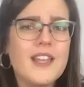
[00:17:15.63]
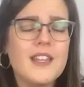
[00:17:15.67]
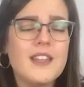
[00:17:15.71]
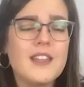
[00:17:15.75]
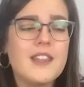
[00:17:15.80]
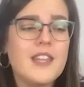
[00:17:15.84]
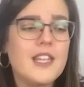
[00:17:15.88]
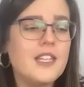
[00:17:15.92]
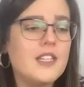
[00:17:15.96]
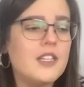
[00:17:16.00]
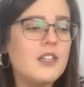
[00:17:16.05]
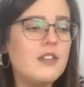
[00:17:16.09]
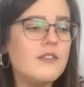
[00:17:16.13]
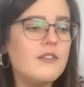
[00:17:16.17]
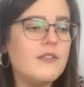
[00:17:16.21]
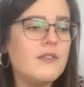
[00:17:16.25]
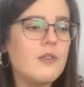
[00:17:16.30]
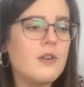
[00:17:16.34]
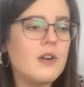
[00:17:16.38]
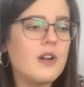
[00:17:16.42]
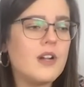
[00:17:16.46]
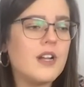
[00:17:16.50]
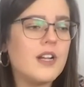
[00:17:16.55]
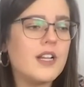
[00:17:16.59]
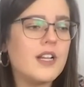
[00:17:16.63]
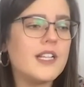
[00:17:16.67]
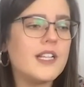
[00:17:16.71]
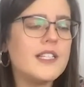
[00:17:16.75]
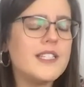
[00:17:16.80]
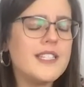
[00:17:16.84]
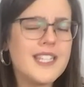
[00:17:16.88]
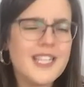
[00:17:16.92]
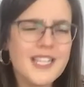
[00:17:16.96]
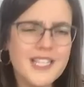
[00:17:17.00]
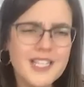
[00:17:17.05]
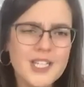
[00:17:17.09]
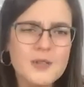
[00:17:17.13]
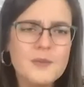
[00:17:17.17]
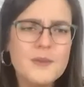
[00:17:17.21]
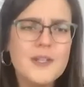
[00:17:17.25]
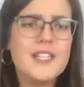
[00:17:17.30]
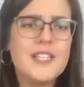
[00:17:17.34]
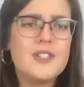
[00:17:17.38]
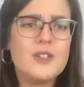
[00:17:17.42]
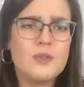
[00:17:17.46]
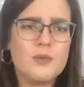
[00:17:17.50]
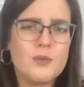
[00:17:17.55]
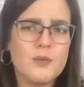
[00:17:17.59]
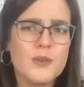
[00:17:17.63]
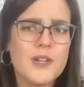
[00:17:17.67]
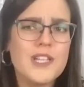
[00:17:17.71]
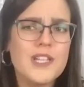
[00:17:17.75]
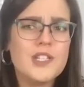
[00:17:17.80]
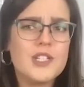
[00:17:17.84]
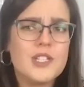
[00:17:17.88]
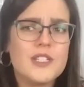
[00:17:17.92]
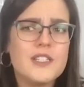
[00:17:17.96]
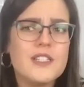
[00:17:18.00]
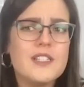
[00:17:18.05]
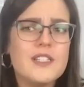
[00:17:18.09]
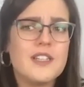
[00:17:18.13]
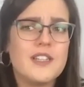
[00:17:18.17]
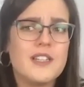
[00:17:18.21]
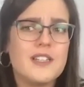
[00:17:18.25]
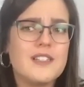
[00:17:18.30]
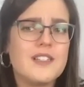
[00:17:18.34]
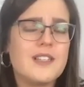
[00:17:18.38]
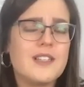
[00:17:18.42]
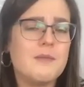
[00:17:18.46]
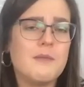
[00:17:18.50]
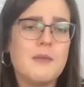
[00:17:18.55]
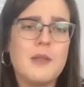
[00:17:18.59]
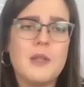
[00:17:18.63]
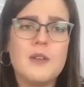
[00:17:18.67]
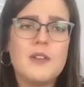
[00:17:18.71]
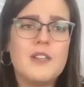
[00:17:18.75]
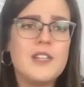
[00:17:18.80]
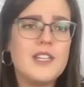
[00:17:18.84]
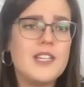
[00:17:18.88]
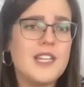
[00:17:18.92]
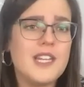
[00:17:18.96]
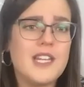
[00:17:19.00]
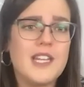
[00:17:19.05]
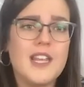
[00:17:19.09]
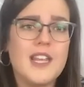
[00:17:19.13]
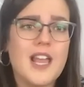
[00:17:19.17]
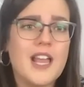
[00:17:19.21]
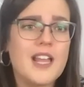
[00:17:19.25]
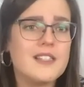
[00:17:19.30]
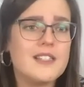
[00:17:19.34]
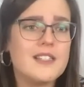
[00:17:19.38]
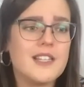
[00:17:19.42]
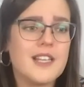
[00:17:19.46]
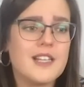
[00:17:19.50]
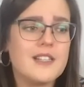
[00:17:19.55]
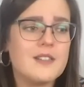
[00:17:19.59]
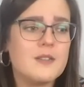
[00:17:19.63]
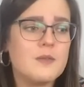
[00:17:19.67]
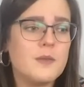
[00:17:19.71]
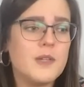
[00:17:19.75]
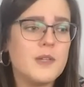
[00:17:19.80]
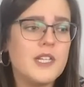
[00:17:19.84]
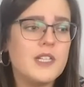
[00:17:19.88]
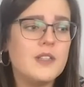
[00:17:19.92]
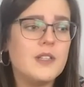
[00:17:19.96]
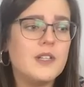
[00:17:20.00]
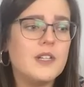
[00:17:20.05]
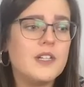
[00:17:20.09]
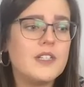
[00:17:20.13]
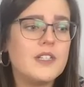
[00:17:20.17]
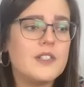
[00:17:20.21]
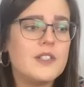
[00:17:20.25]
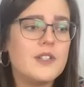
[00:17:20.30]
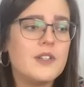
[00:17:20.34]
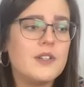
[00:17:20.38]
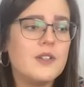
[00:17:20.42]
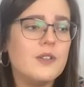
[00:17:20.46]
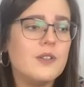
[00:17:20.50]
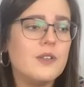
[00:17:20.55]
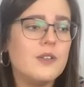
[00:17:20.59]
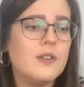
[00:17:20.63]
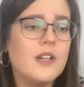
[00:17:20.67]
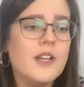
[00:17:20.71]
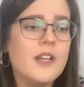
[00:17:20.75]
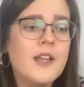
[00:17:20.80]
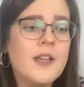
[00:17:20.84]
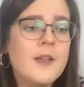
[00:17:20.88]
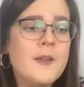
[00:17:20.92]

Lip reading: And thank you for continuing to reach into this community as we look to